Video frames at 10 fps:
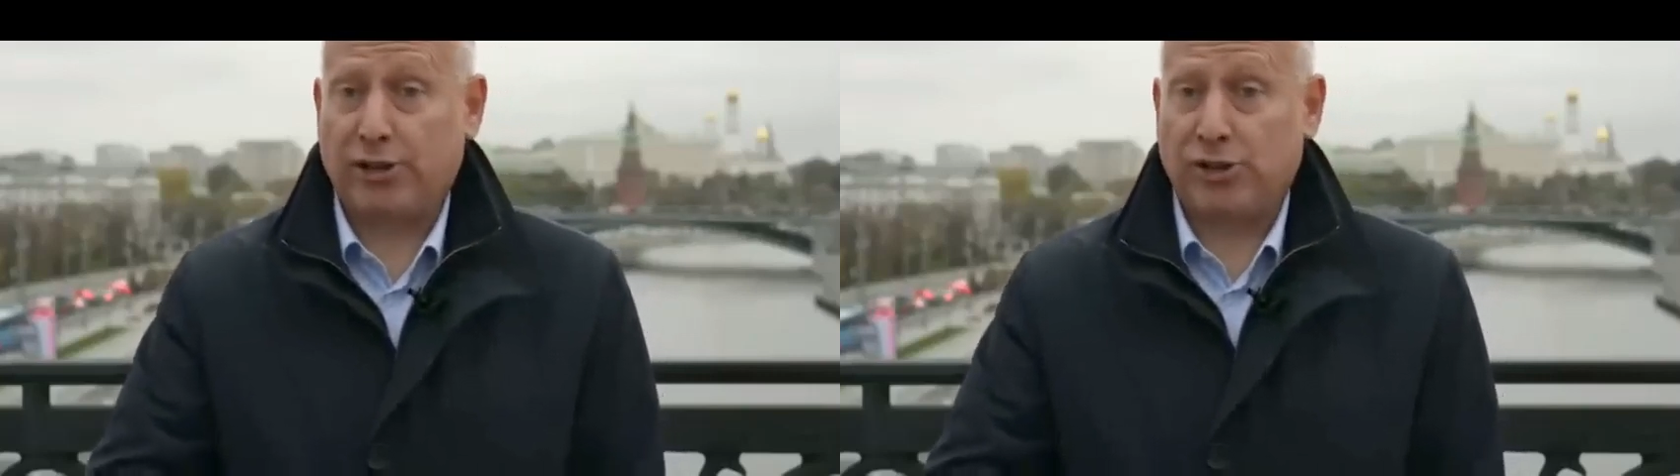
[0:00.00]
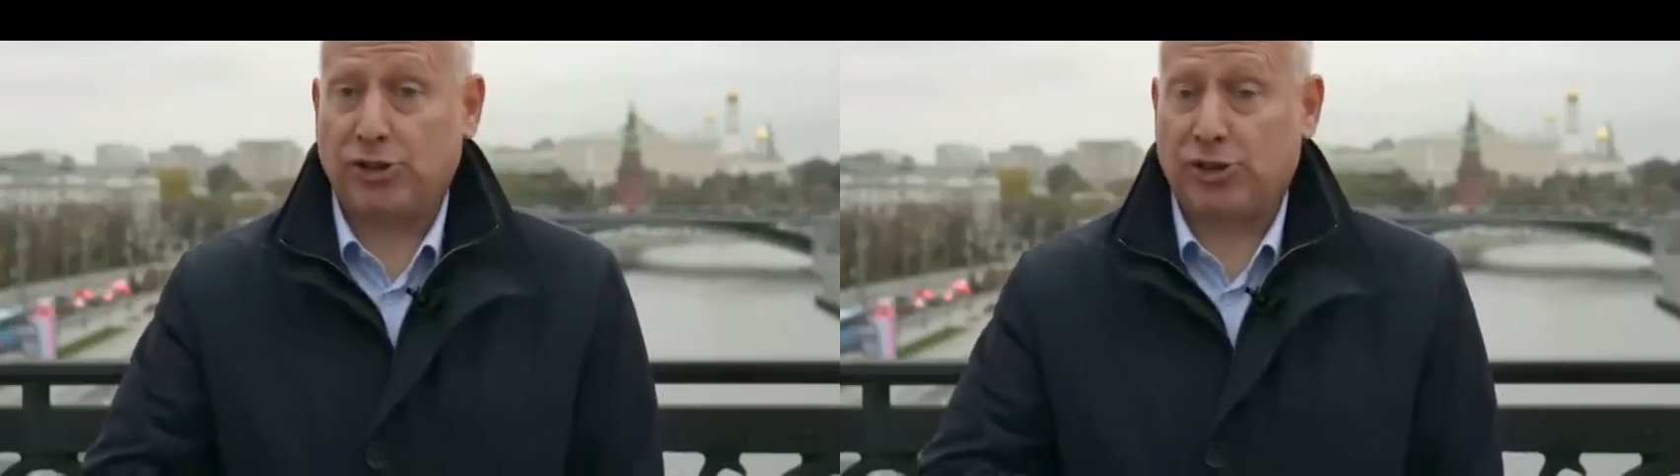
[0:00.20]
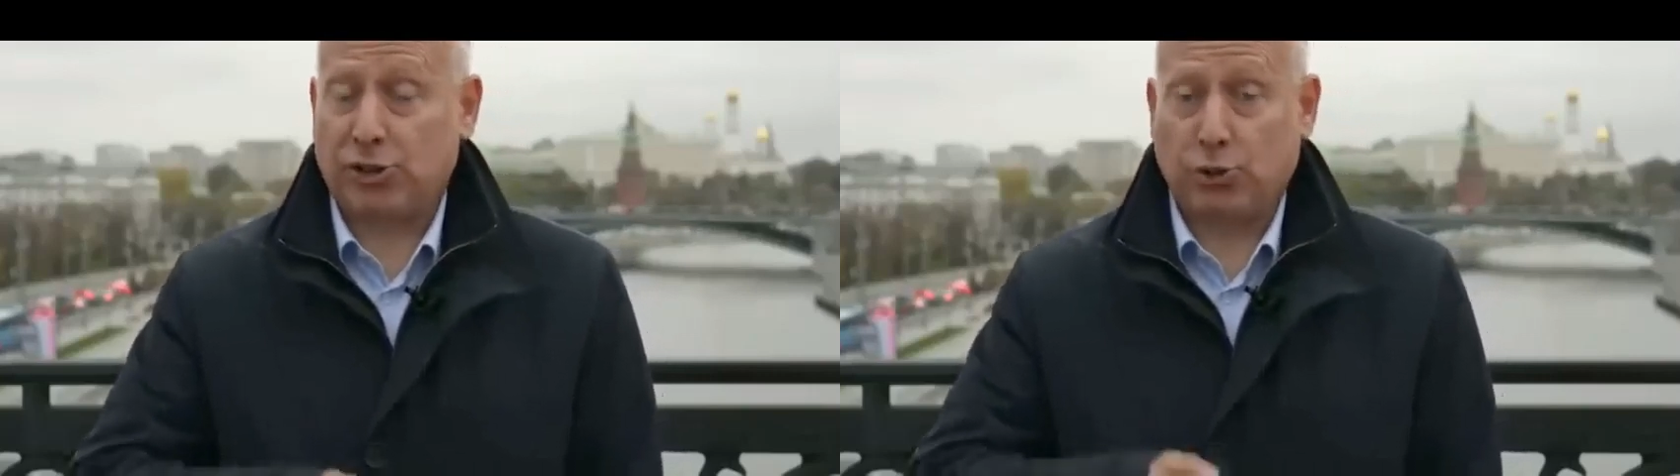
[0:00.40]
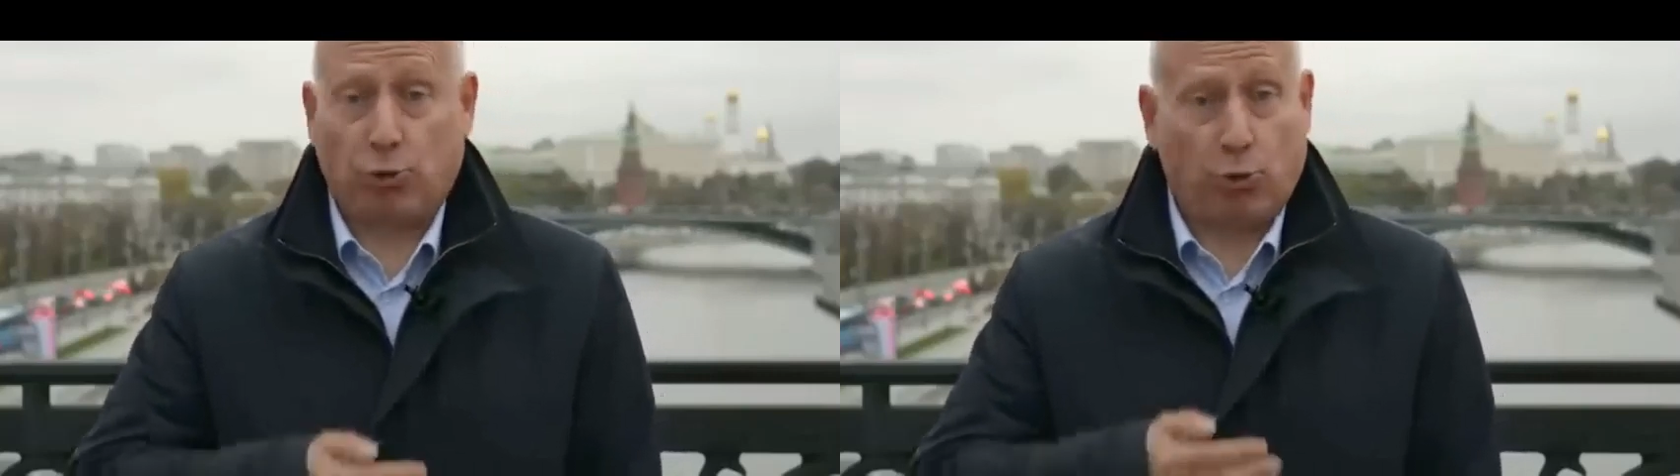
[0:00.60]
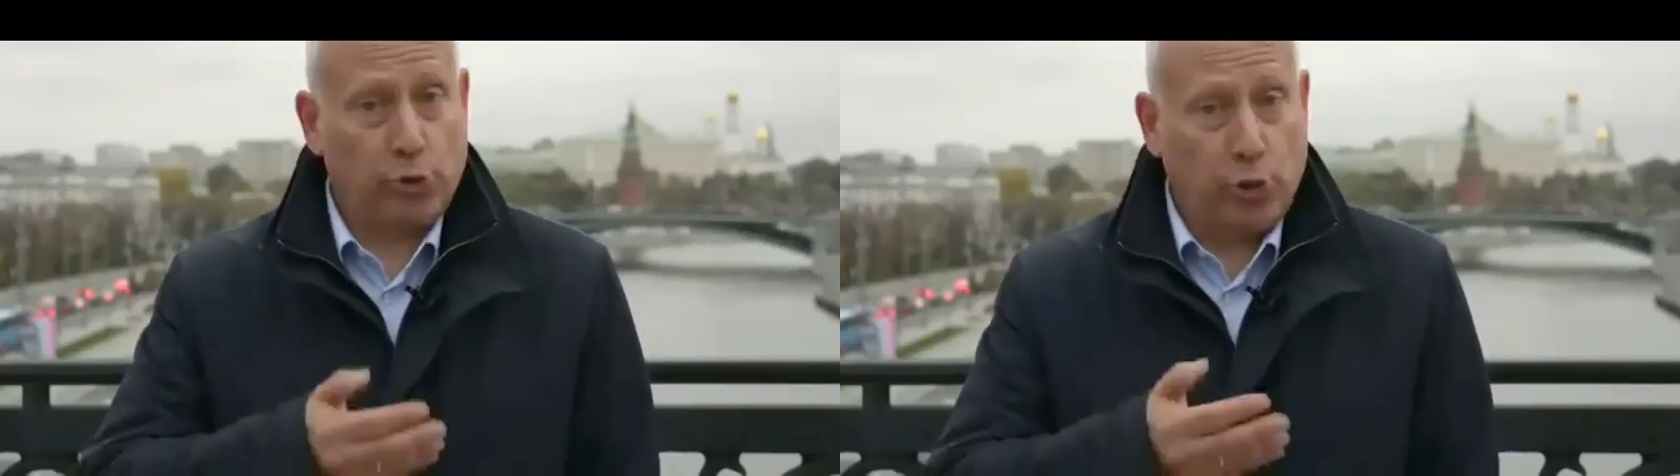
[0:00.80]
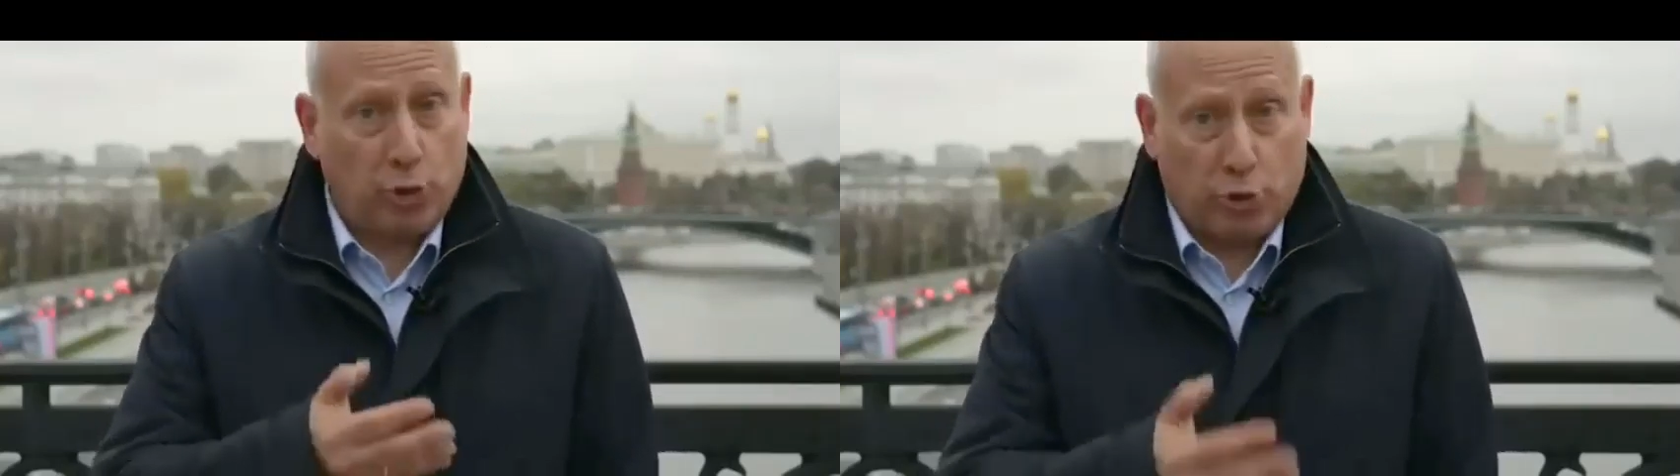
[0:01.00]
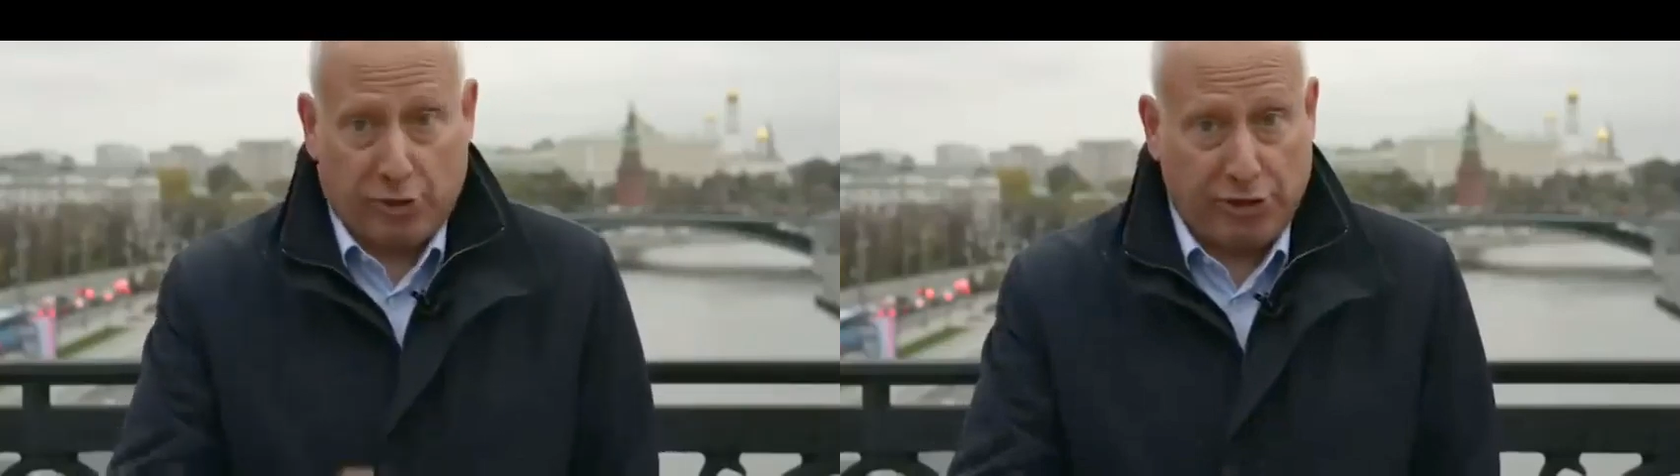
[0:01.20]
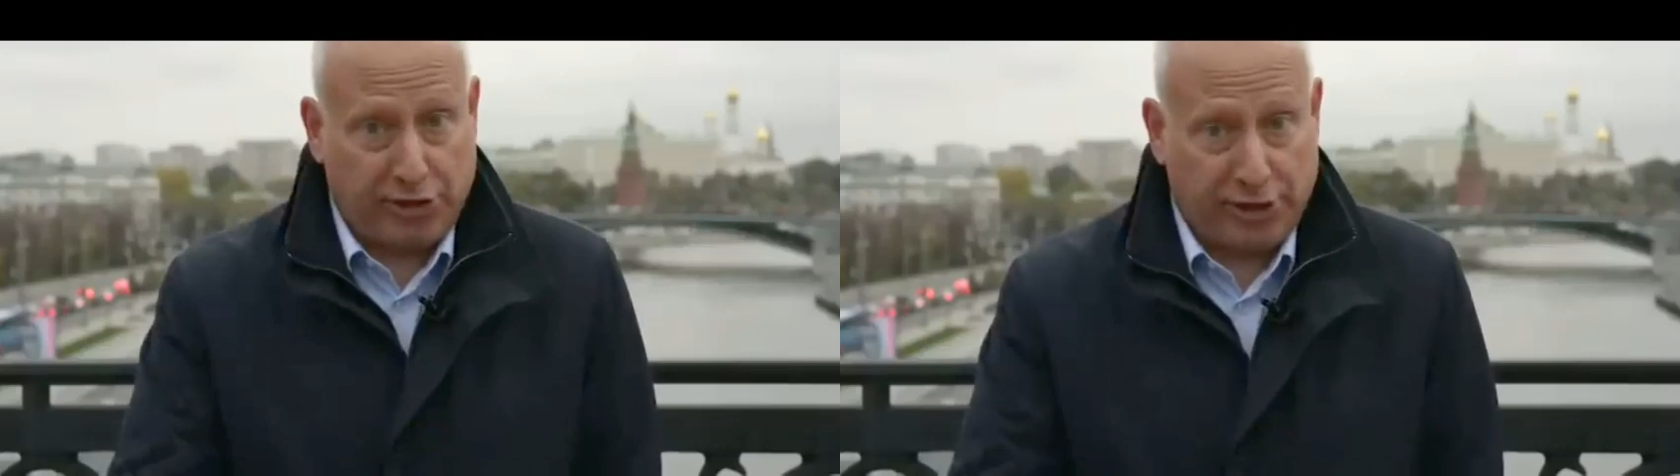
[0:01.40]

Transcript: as early as mid-June.